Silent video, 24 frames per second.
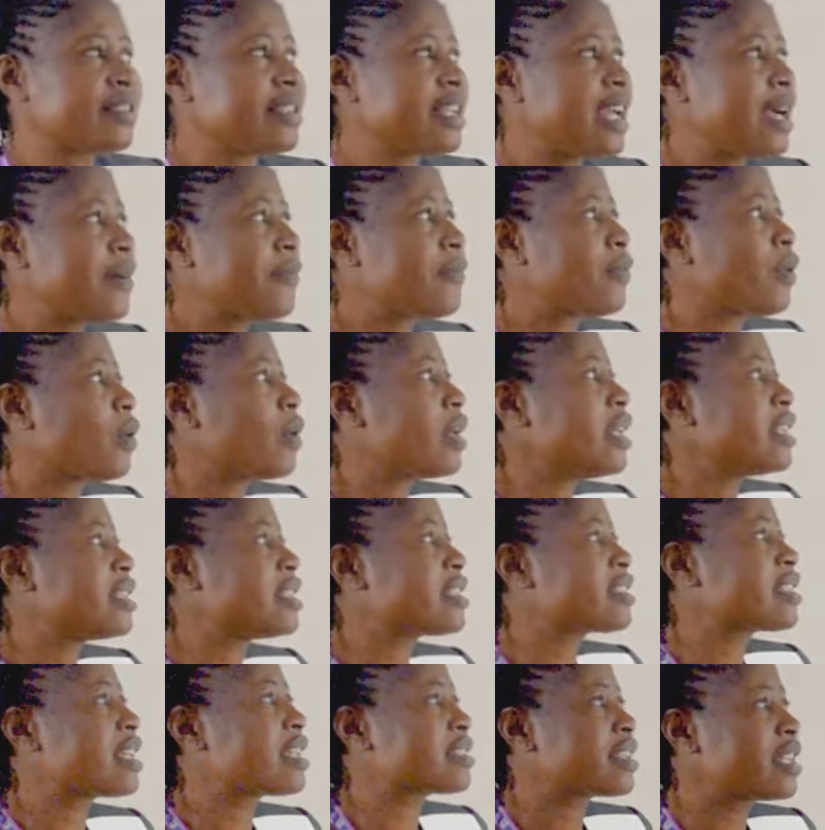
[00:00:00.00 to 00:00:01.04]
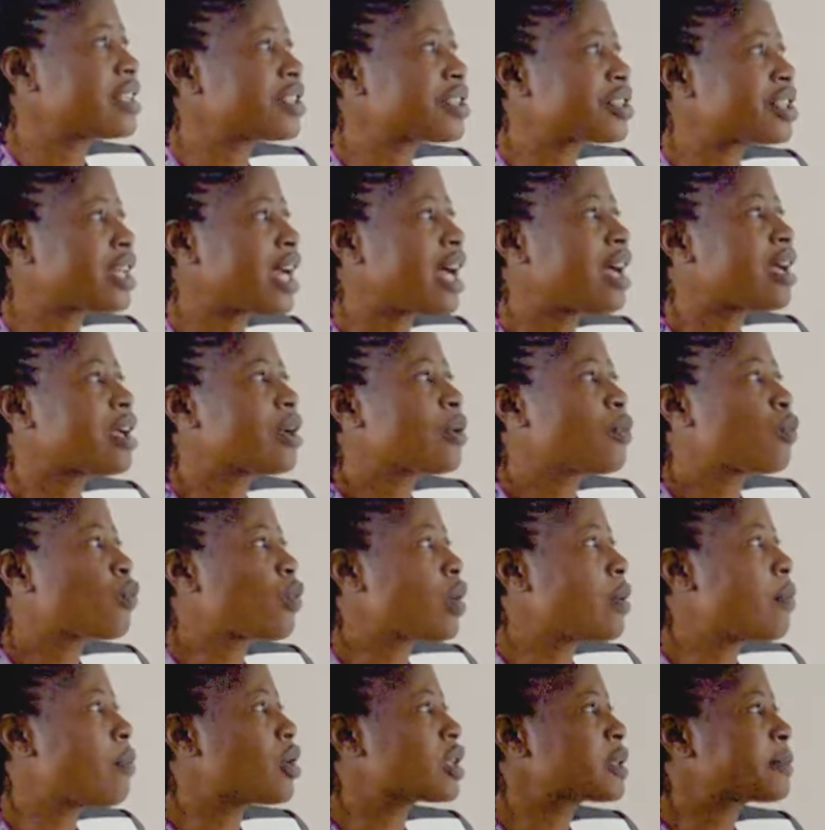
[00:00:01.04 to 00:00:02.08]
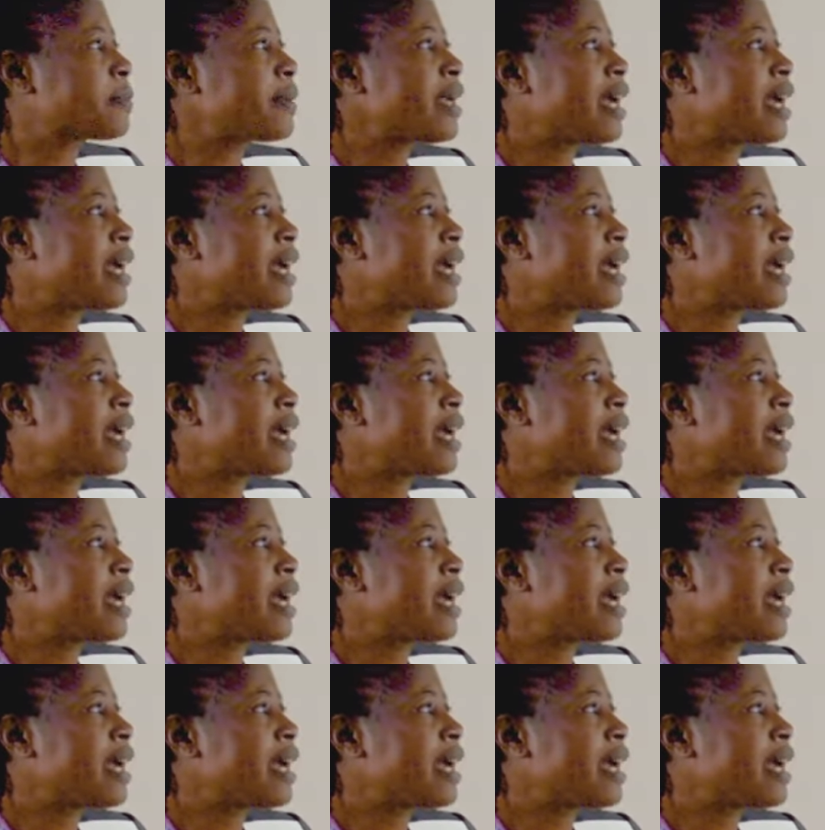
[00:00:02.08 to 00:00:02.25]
Therefore, it is essential we must